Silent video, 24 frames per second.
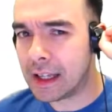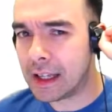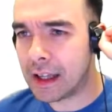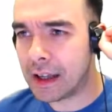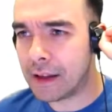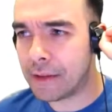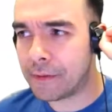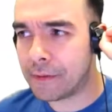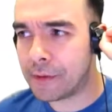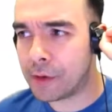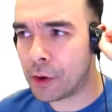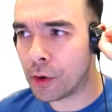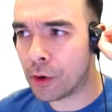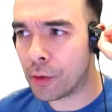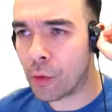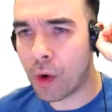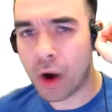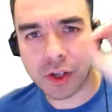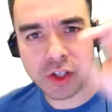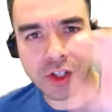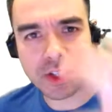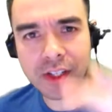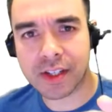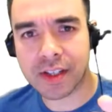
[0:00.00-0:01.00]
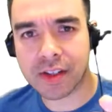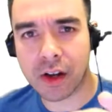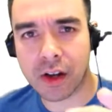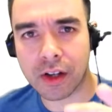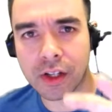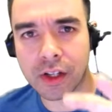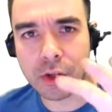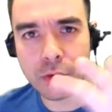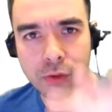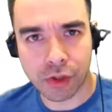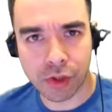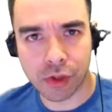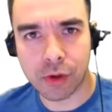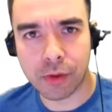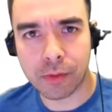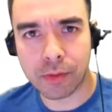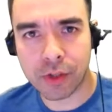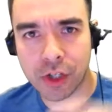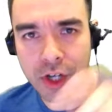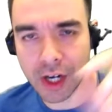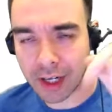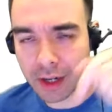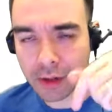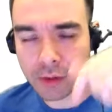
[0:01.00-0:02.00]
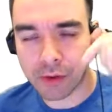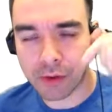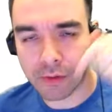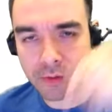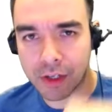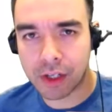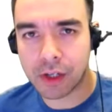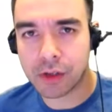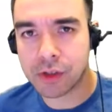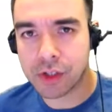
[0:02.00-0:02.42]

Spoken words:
if you're watching this on YouTube, check out the video